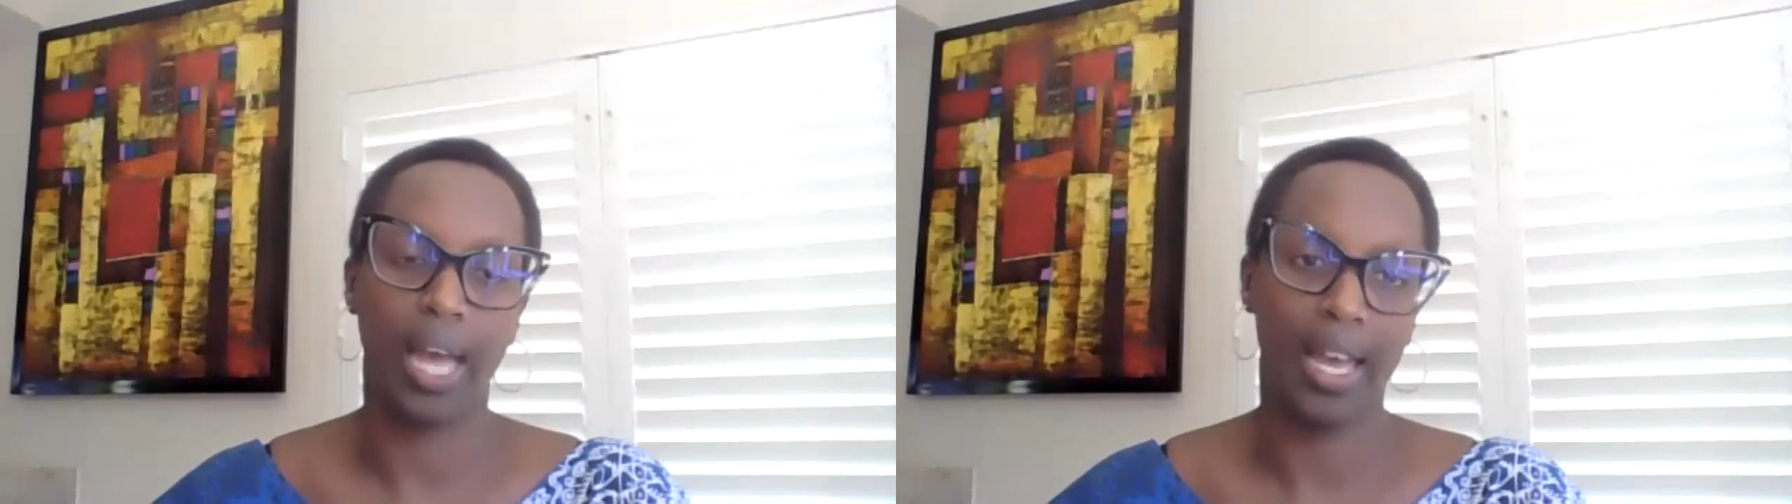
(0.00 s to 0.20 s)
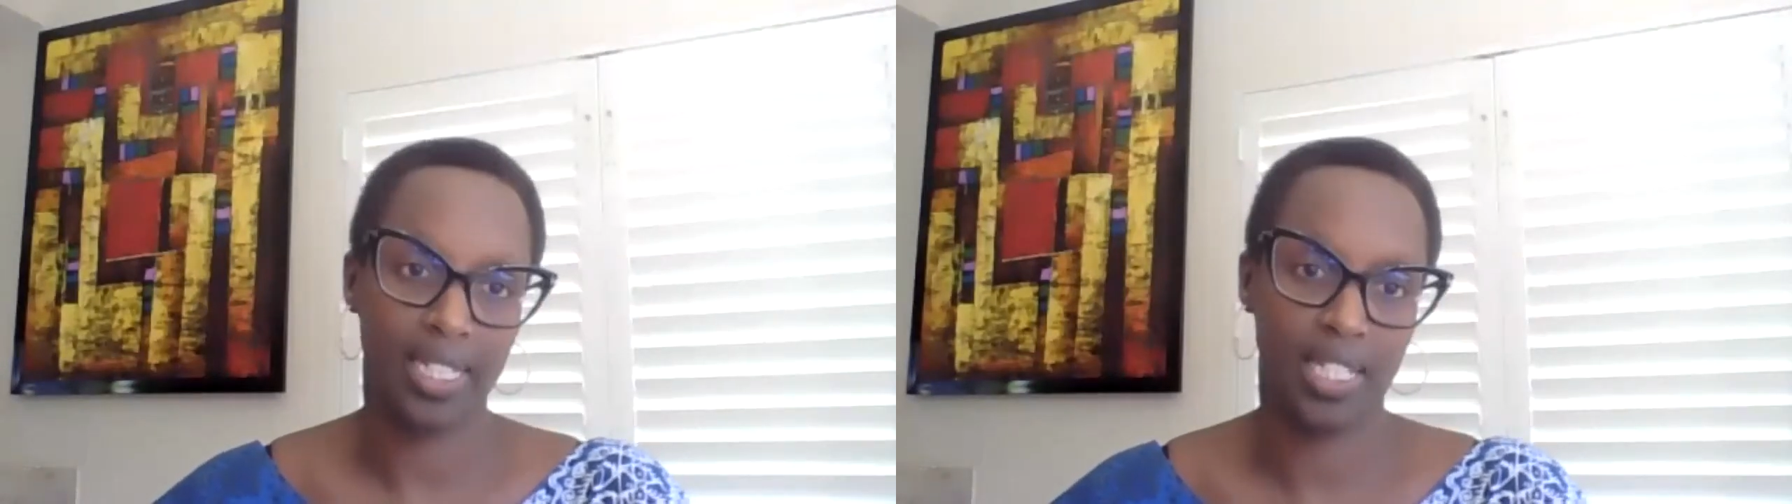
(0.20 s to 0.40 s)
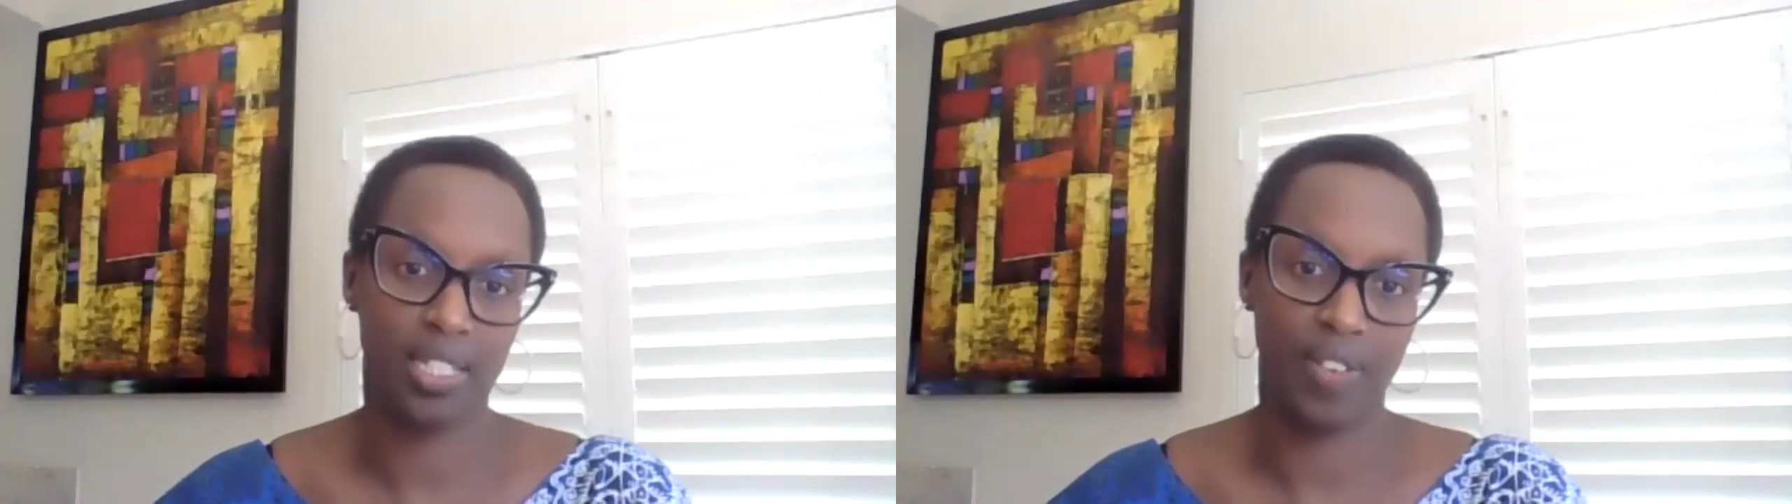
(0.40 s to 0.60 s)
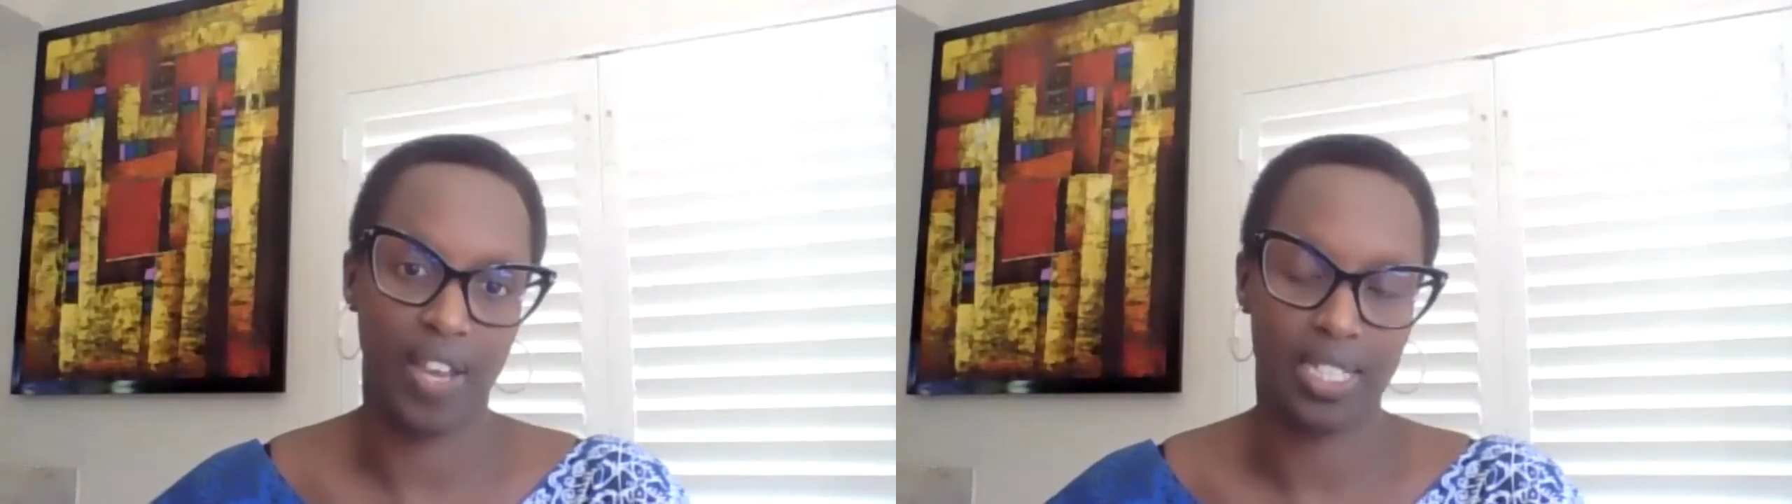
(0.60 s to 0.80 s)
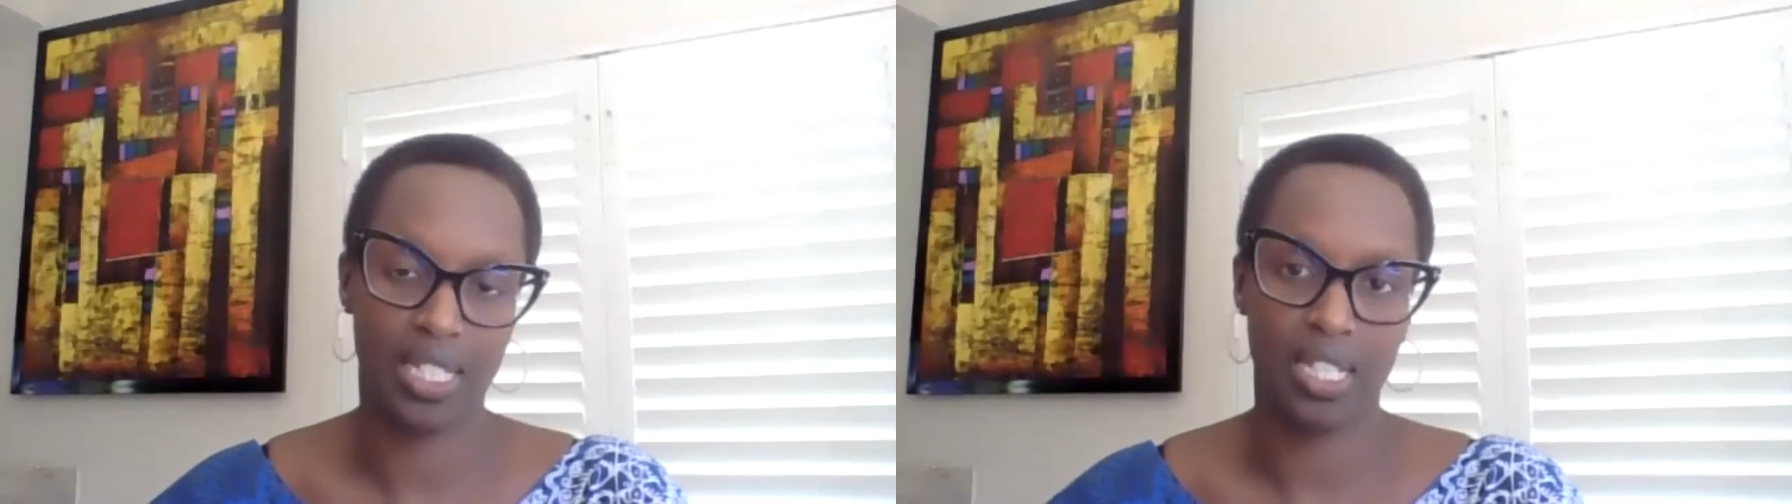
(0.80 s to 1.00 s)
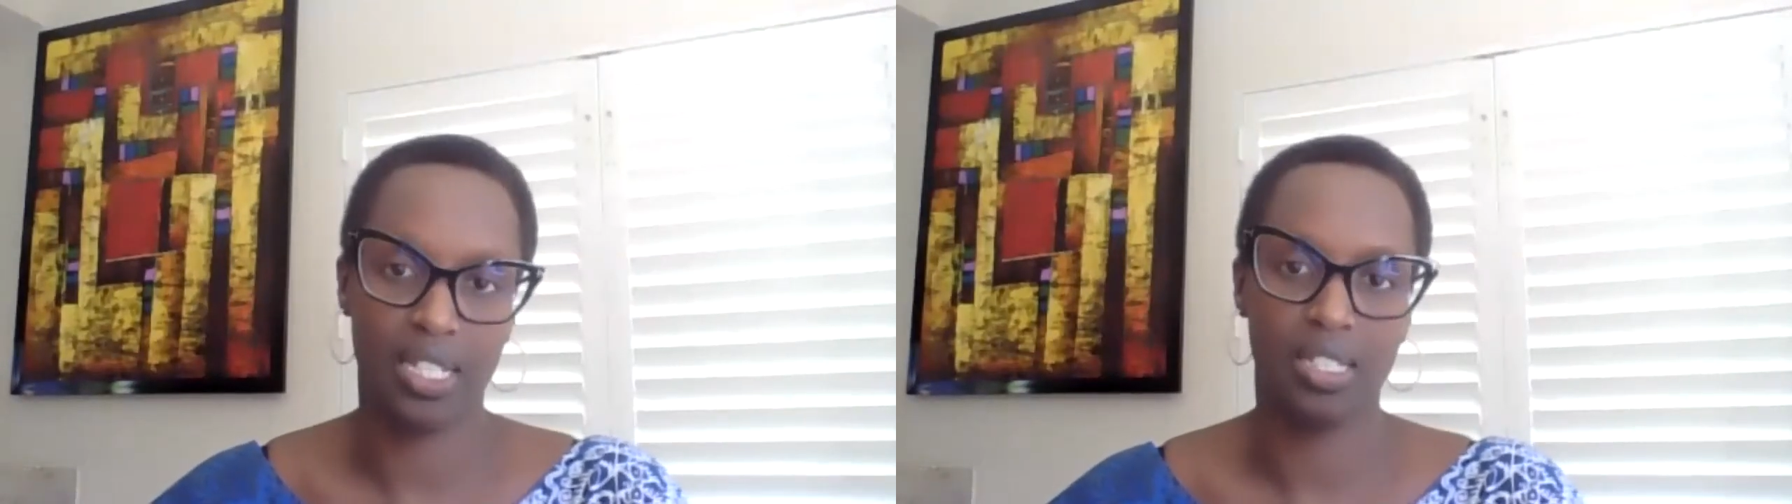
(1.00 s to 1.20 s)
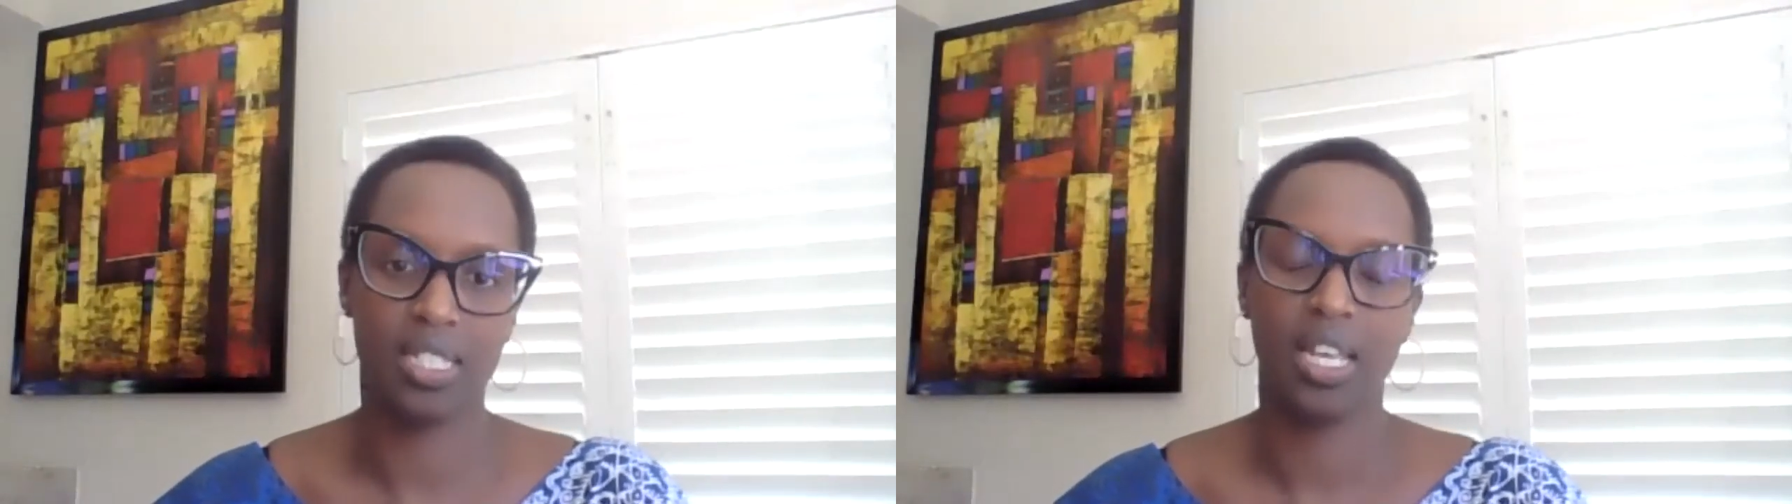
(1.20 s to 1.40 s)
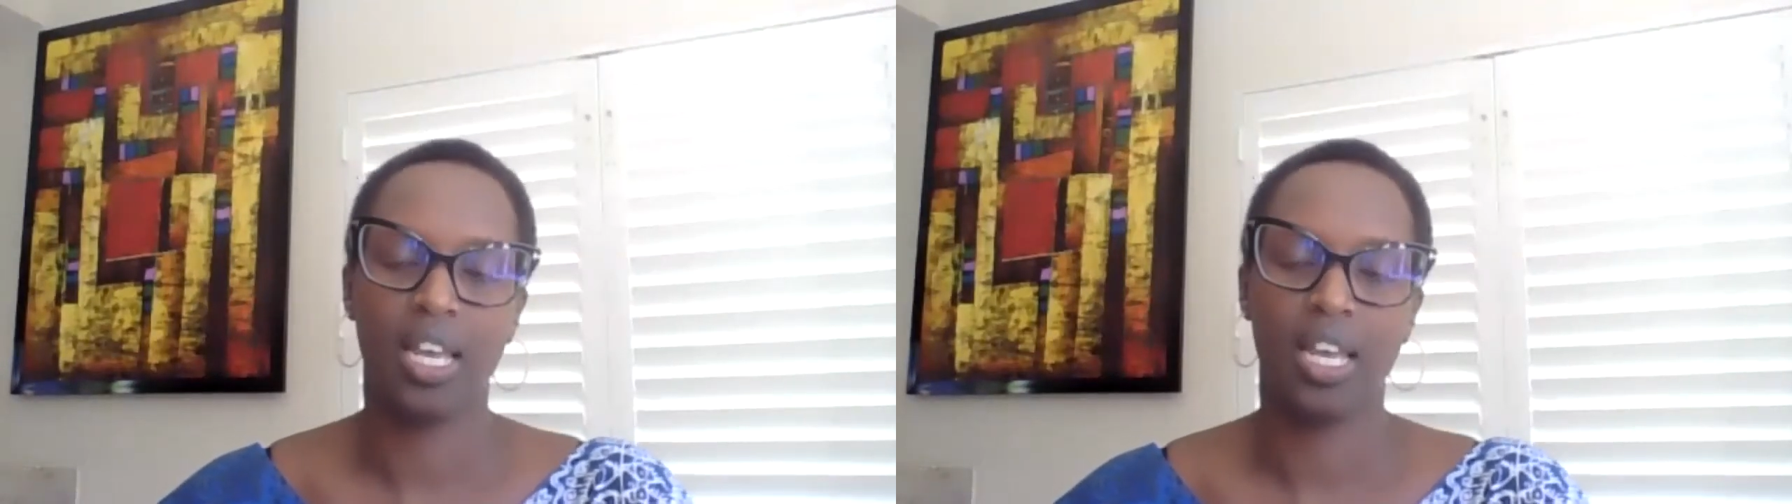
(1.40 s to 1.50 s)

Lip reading: access vaccines.